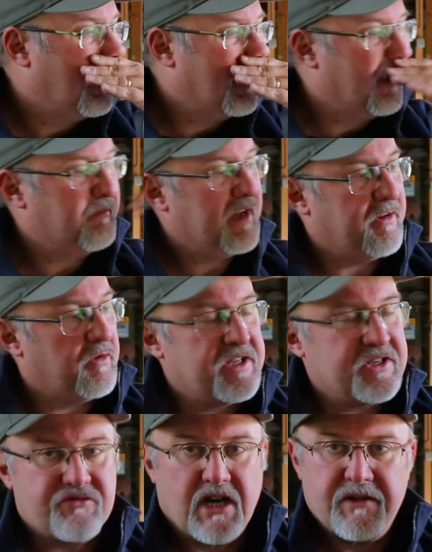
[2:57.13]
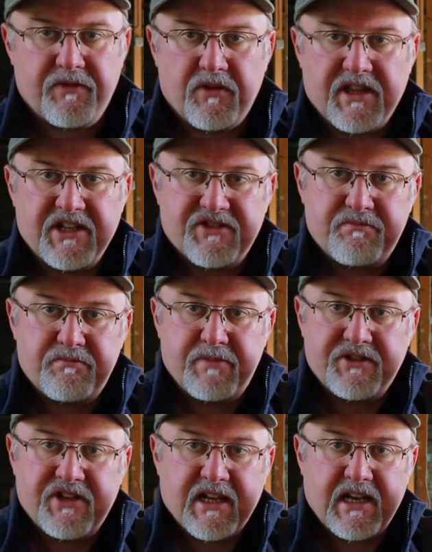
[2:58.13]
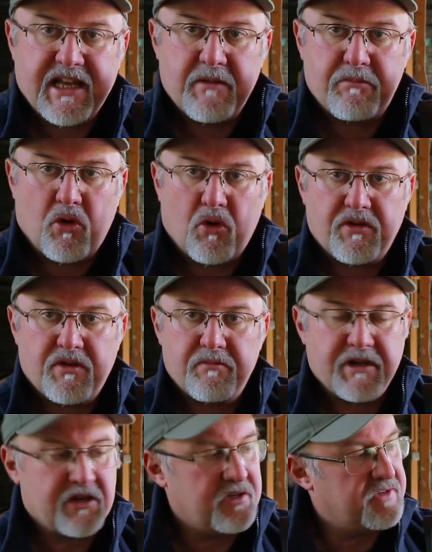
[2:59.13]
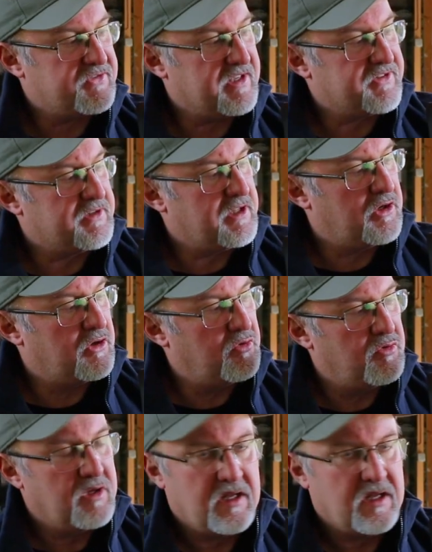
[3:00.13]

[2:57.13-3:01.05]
And on this rifle, that's particularly important because there's no